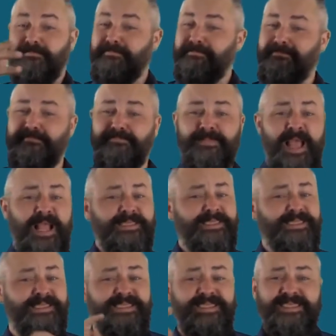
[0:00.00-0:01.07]
for you to go to
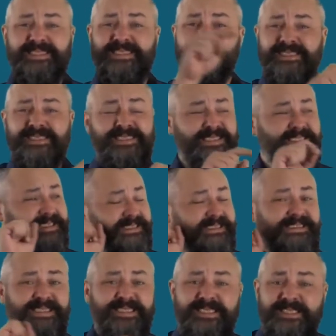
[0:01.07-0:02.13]
work, consider
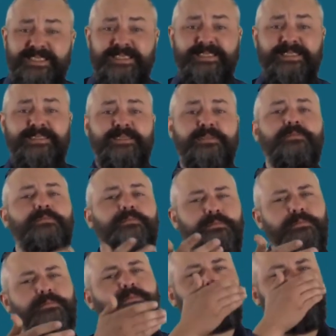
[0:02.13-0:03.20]
wearing a mask to avoid
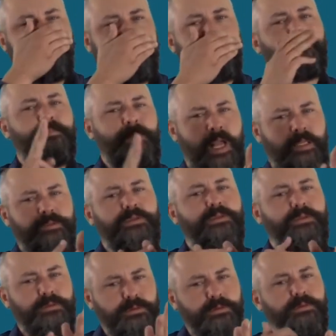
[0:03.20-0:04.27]
spreading the virus or
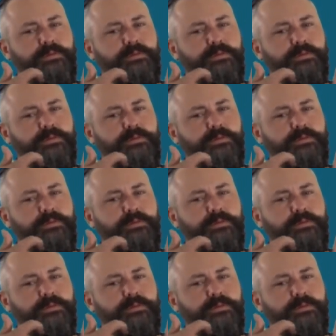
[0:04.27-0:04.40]
illness.